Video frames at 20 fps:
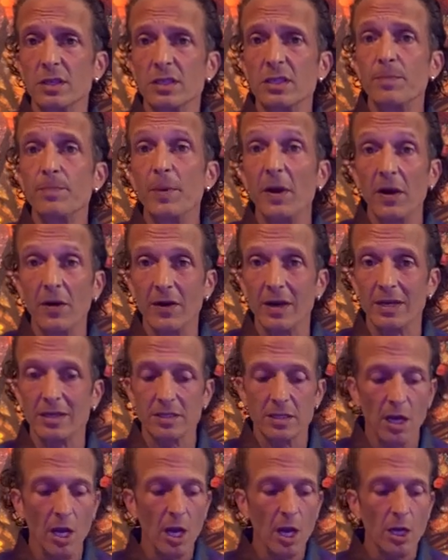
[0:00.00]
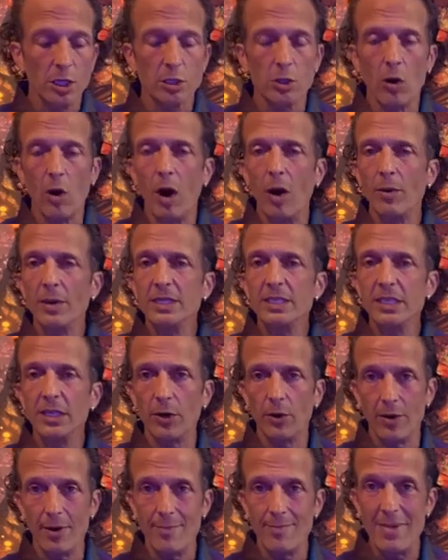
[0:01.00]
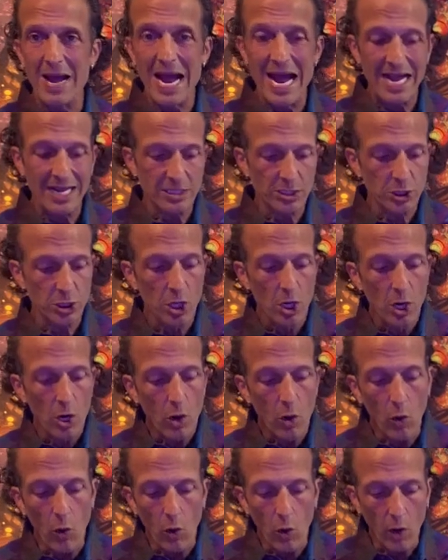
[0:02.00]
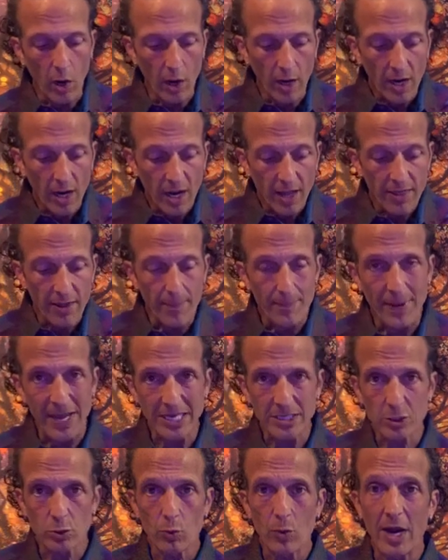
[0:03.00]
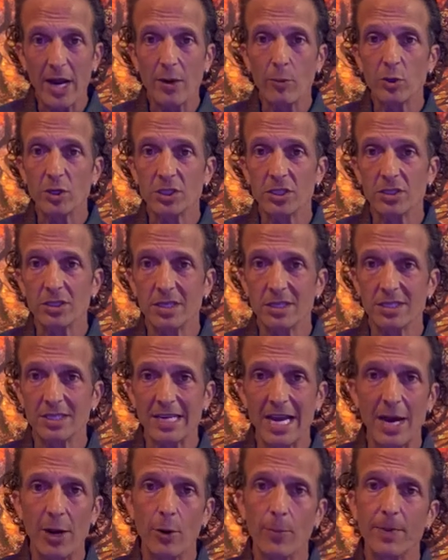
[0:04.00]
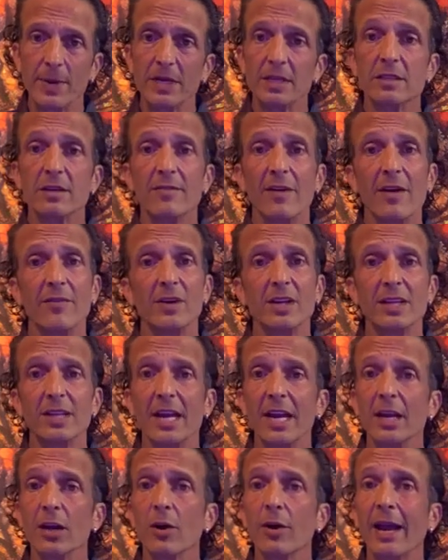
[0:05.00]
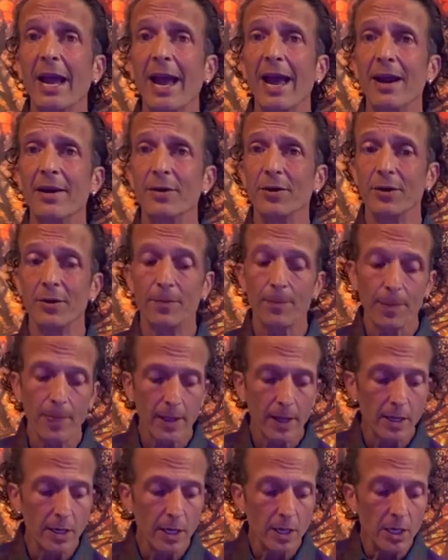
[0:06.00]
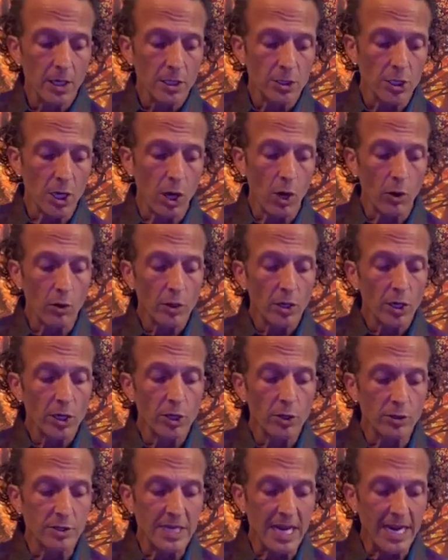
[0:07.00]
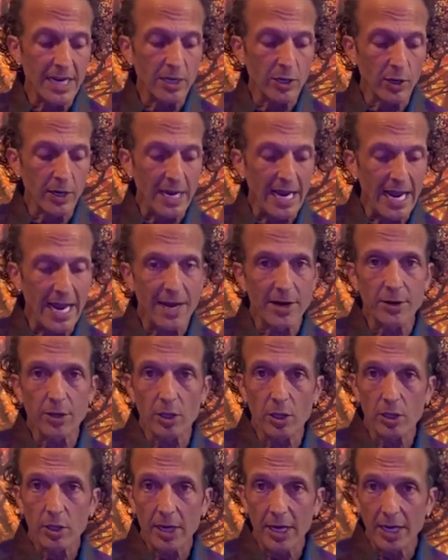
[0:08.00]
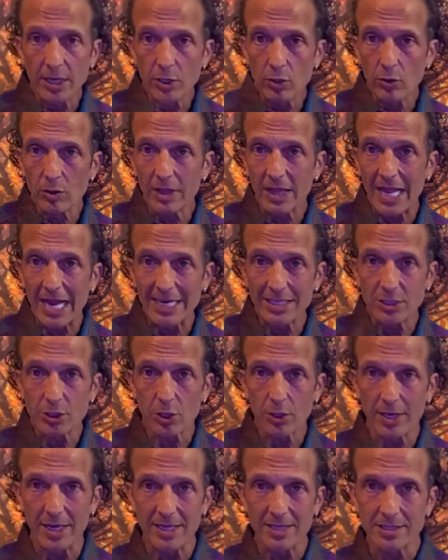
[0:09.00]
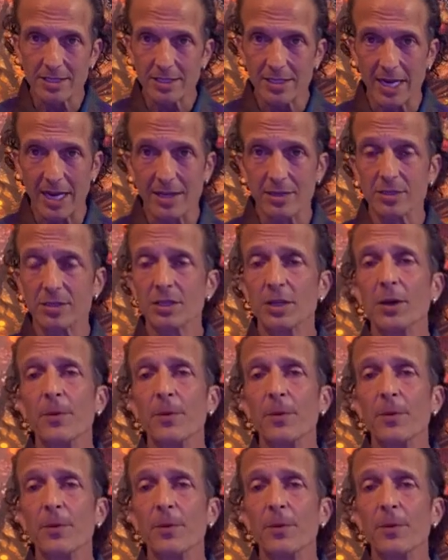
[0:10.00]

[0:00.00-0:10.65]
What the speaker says: spirits. So always either a match or the best way, which is the centerpiece of everything, your candle. So you take your candle and you light your incense.